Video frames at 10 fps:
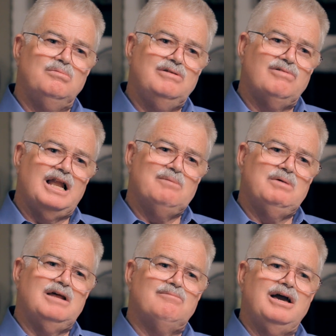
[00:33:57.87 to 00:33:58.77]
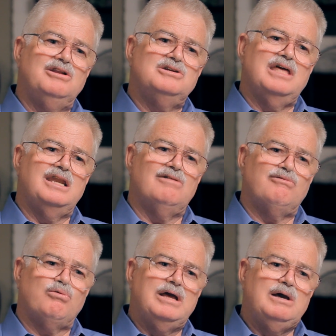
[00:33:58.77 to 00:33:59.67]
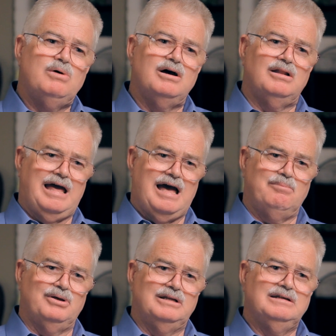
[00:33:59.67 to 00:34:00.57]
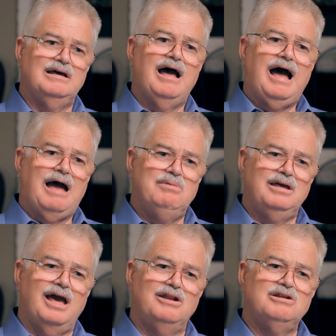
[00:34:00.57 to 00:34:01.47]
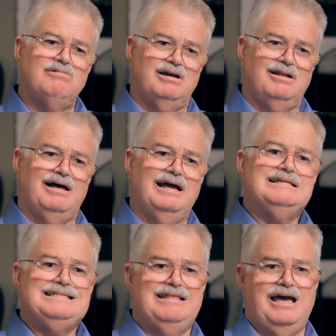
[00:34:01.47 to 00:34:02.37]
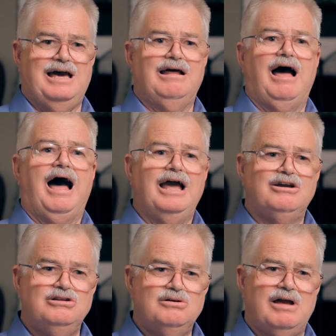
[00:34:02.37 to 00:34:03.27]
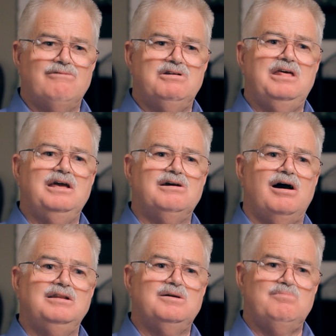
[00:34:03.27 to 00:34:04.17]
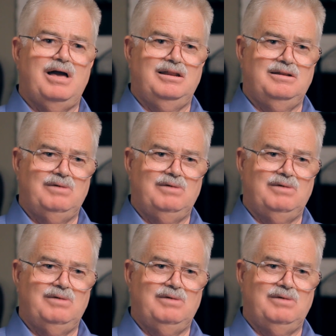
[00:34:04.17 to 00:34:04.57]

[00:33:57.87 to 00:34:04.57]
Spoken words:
development of my understanding of free will happened, I began to realize that I could do everything God commanded